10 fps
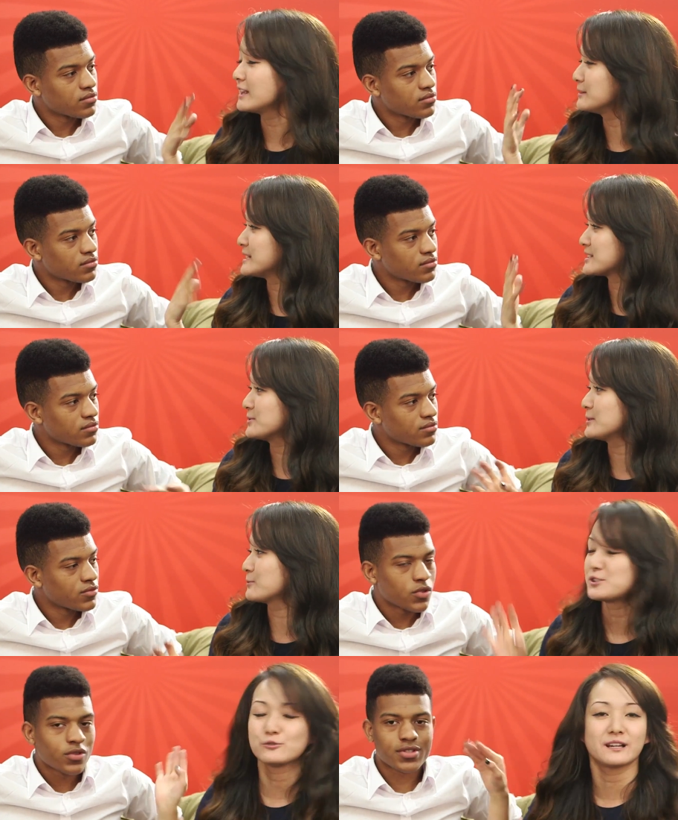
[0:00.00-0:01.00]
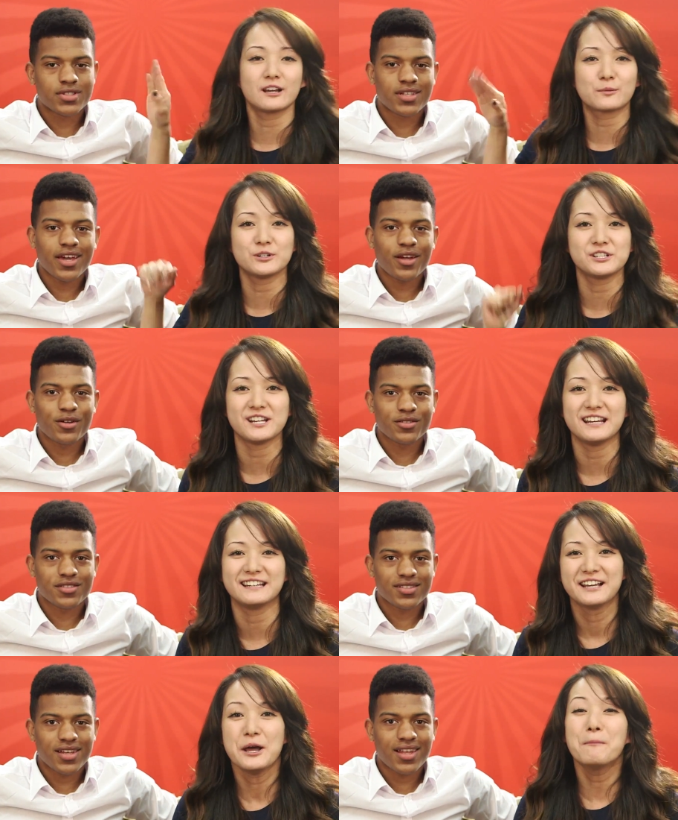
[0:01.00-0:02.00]
Speaker 1: element to it, which you might not scares.
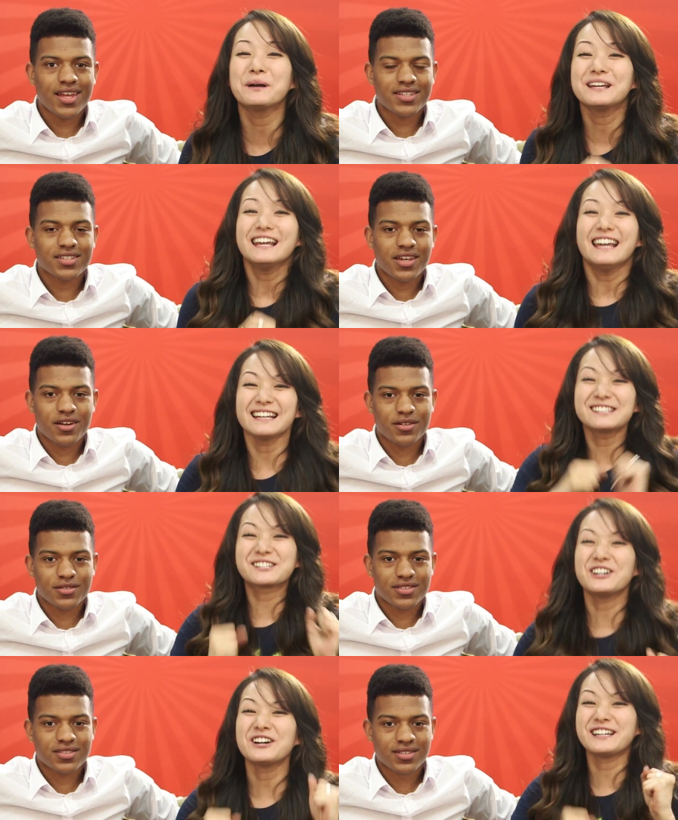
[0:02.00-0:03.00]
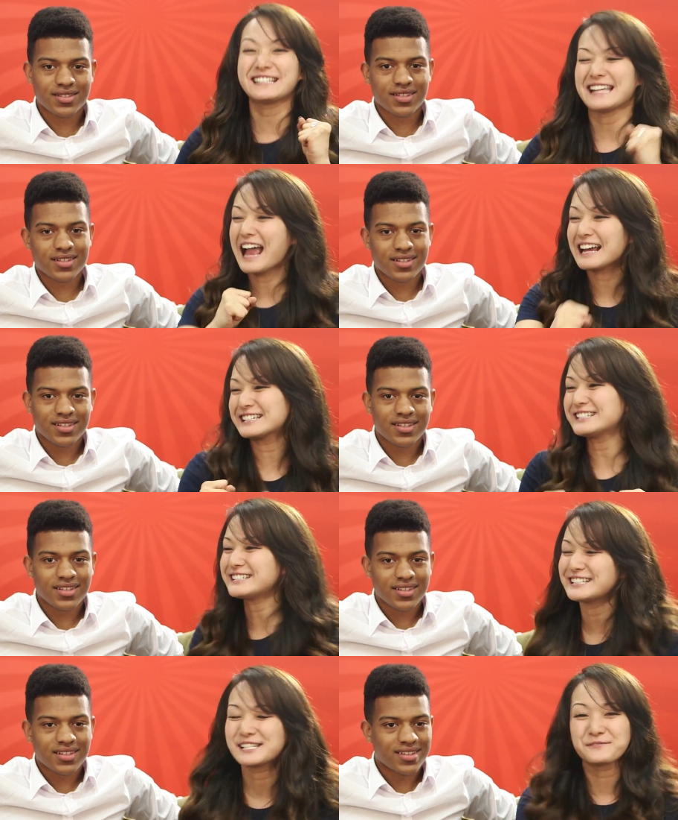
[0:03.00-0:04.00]
appreciate. I like but scares. it's good. It's
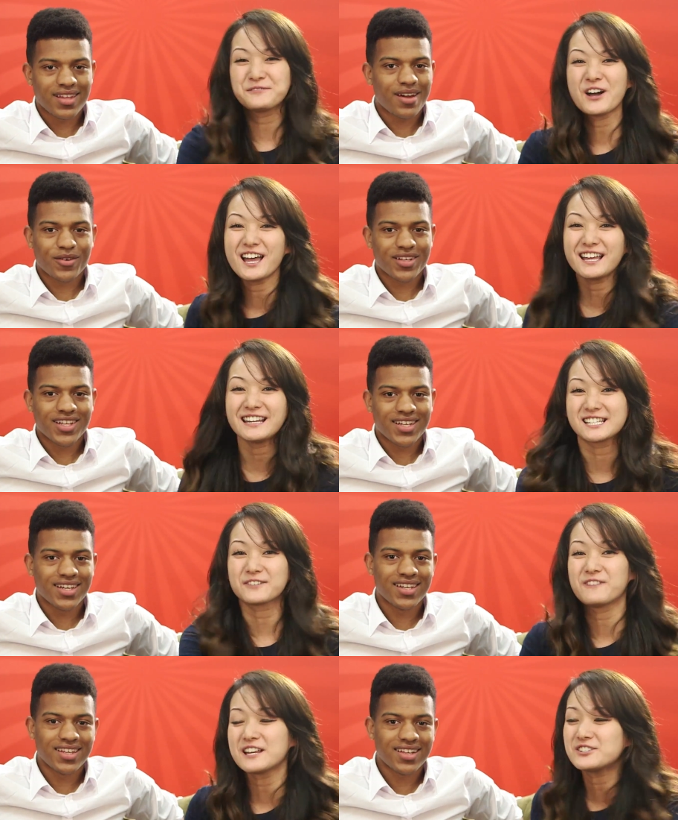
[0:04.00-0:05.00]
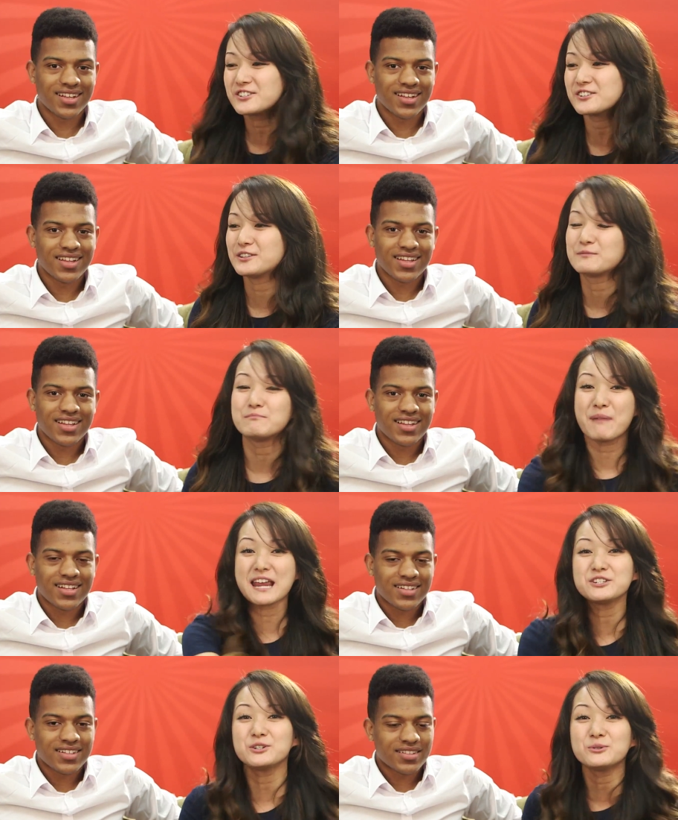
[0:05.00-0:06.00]
action. It's fun. It's adventure. The
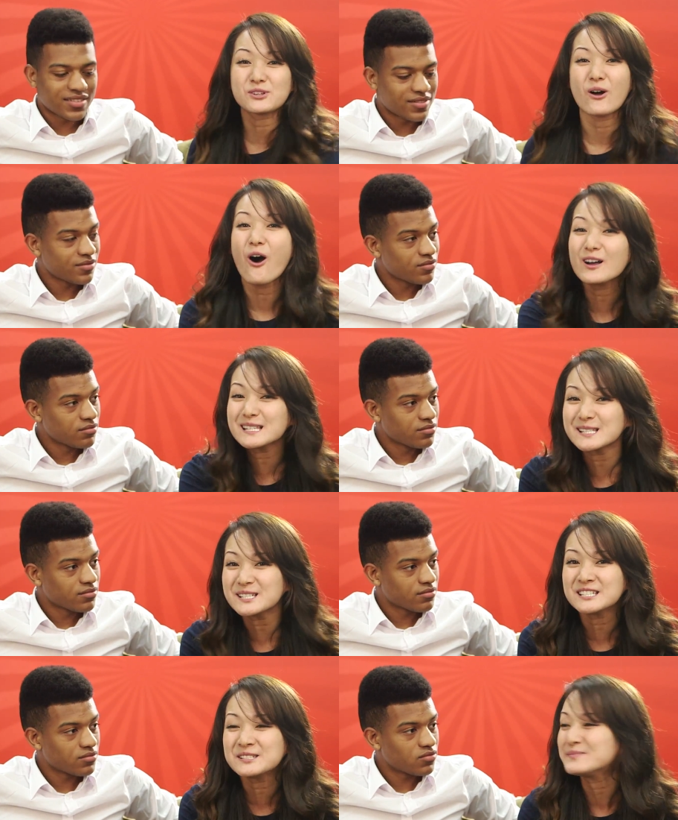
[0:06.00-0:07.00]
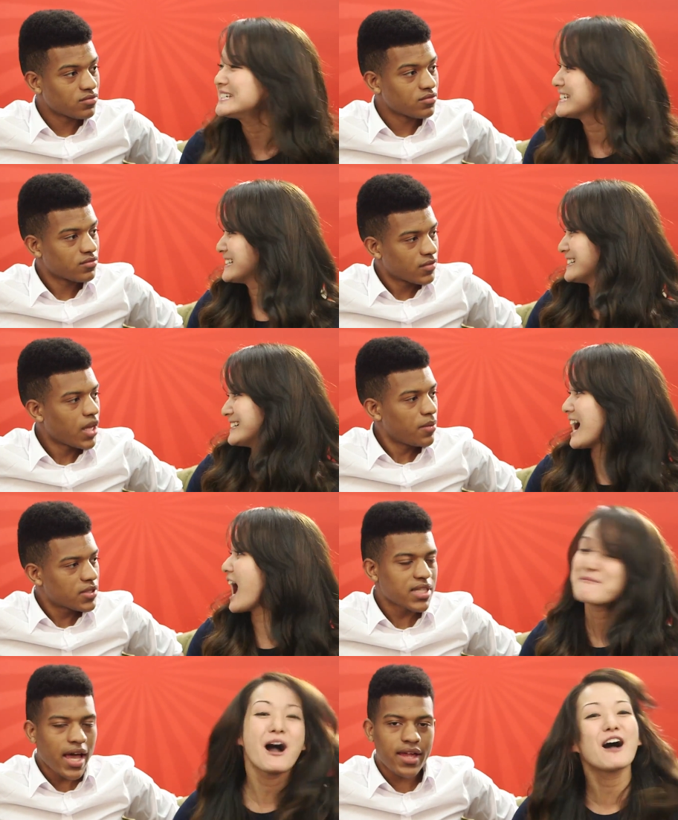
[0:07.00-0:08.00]
main dude's awesome. I'm
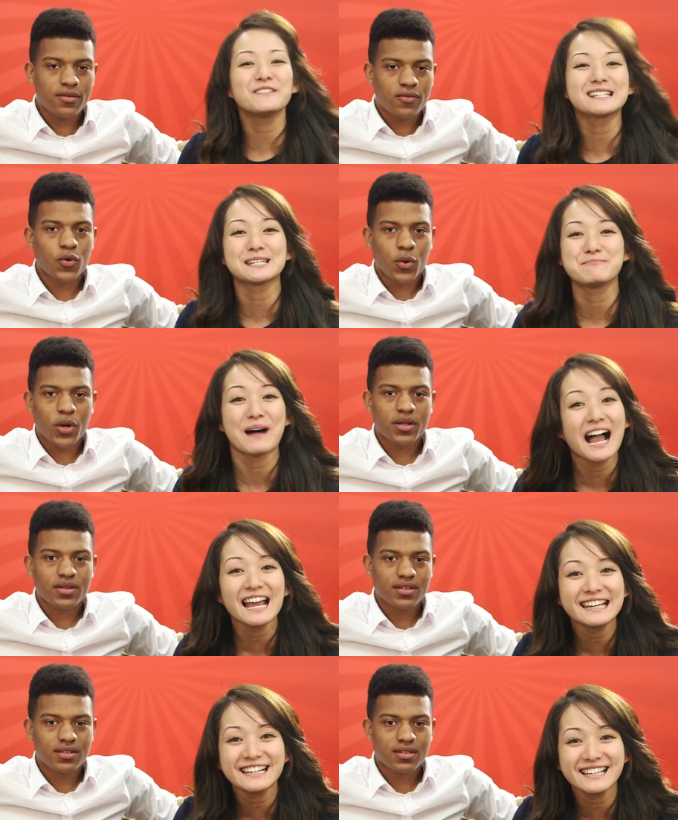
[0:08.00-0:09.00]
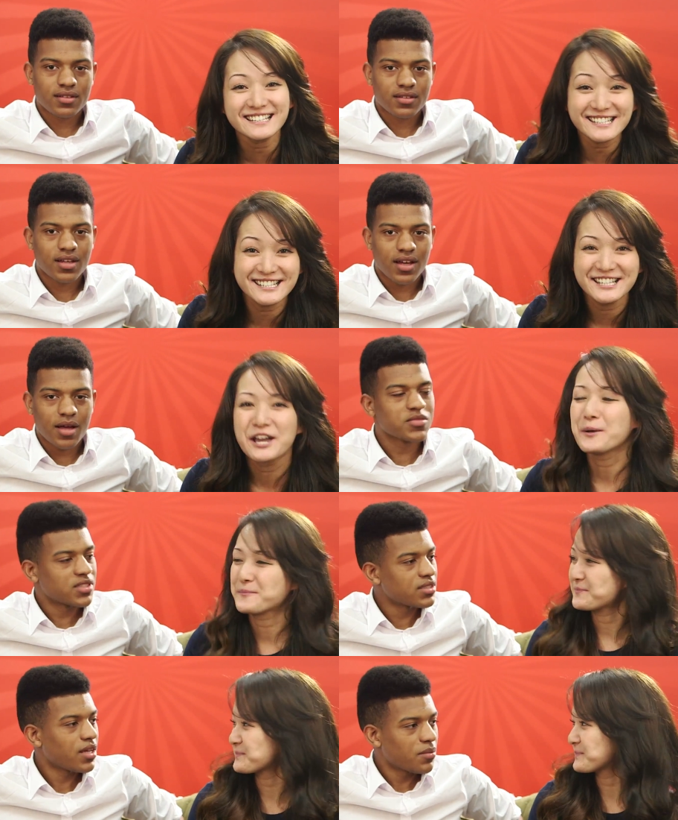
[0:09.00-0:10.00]
excited. I'm obviously biased. I'm
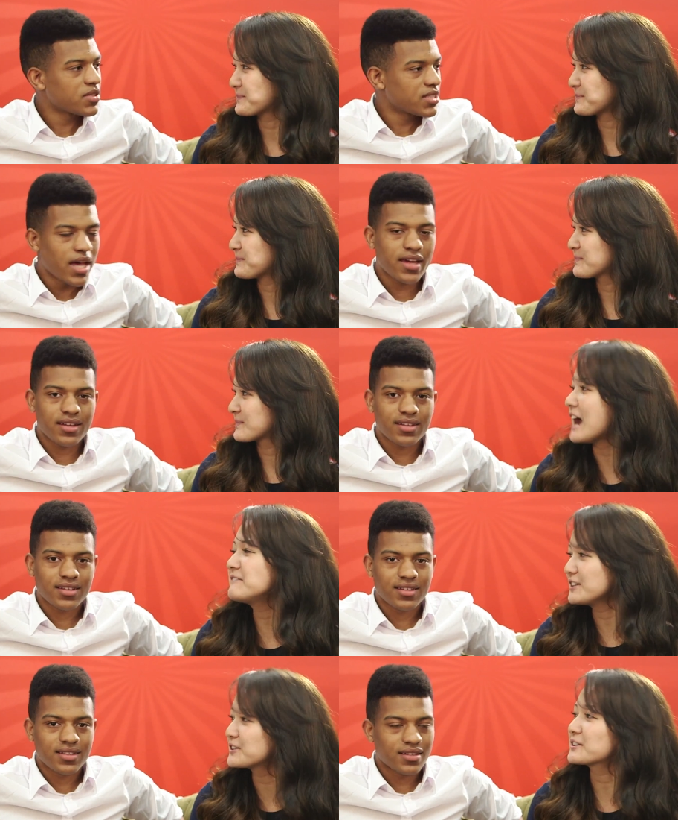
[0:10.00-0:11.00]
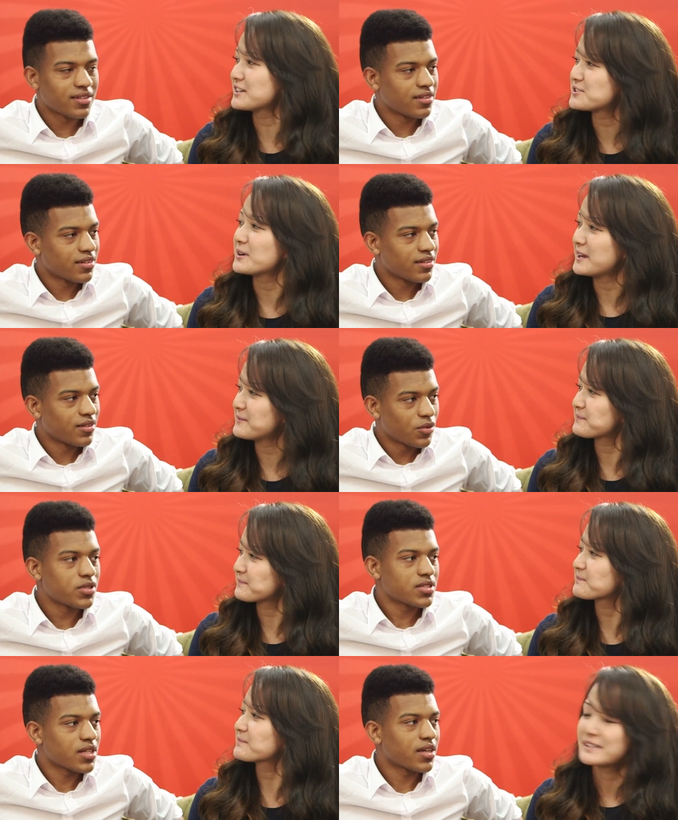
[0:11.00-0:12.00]
I'm excited. I feel like you're gonna enjoy it.
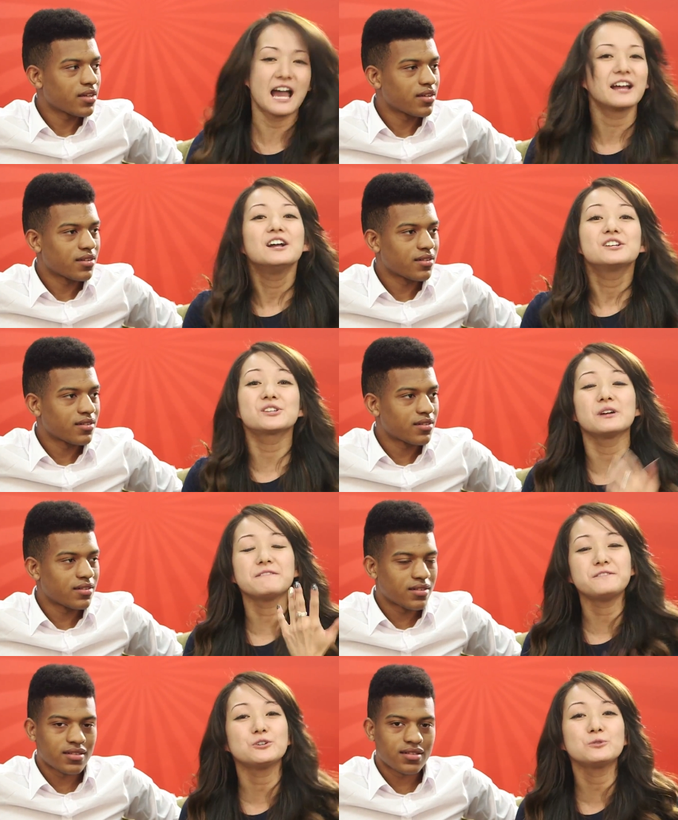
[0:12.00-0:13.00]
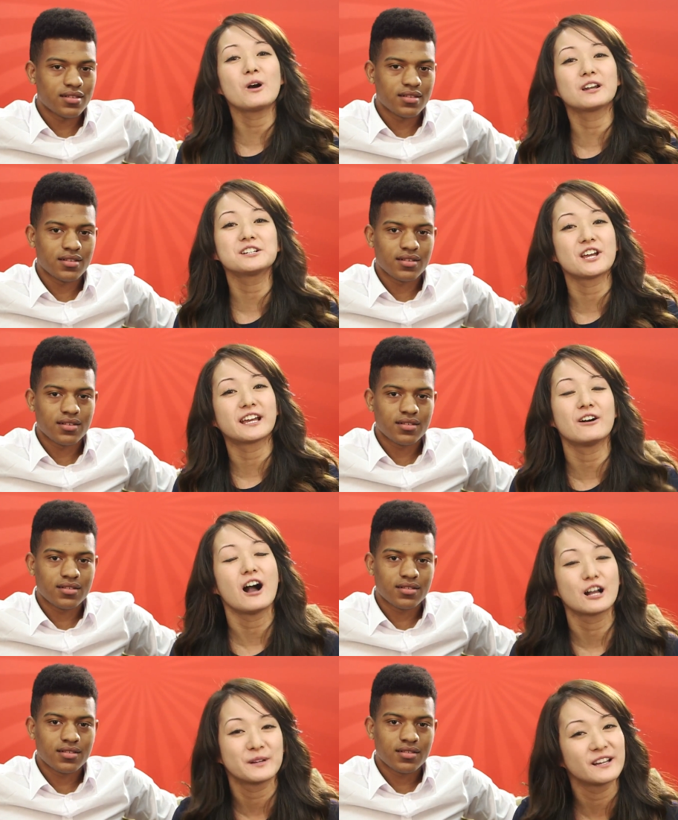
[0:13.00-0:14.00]
We'll see. Yeah. So if you want to check out
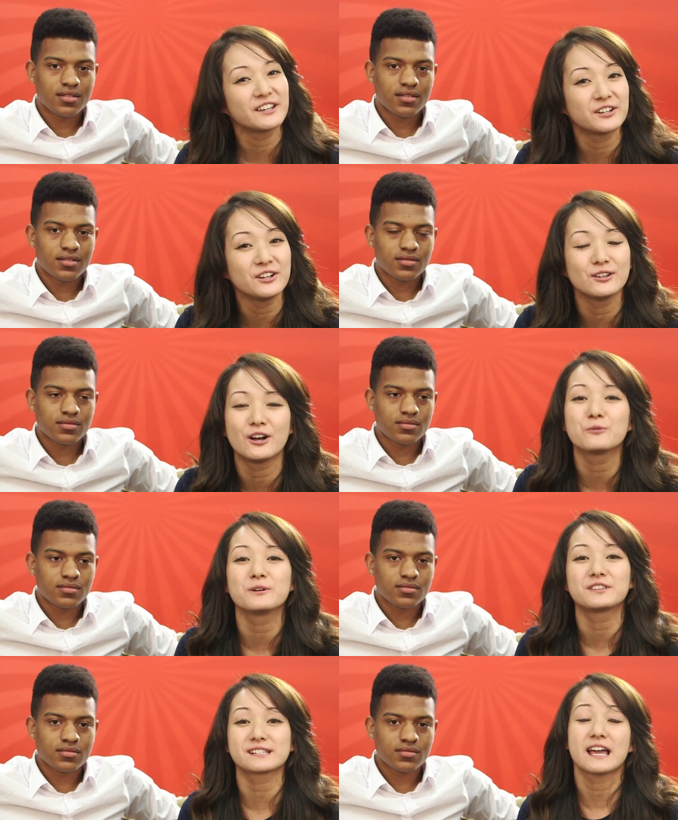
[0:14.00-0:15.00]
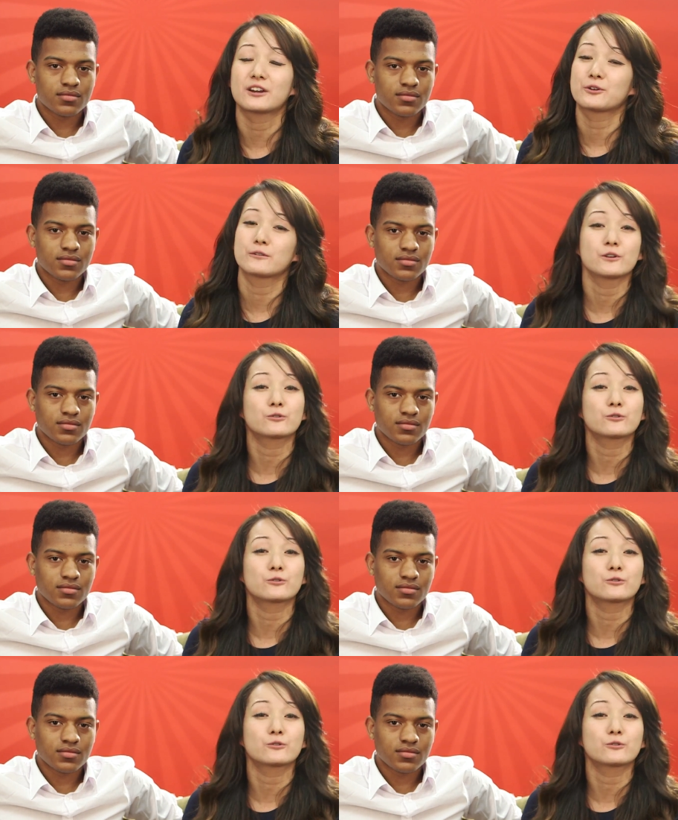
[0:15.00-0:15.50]
Akame ga Kill along with us, head on over to